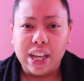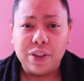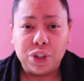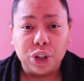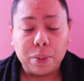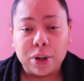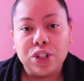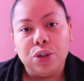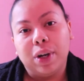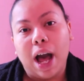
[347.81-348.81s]
If you're the
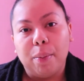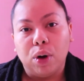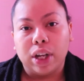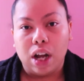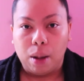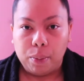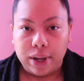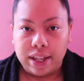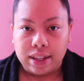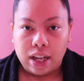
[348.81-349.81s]
person who got broken up
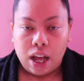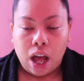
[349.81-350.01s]
with,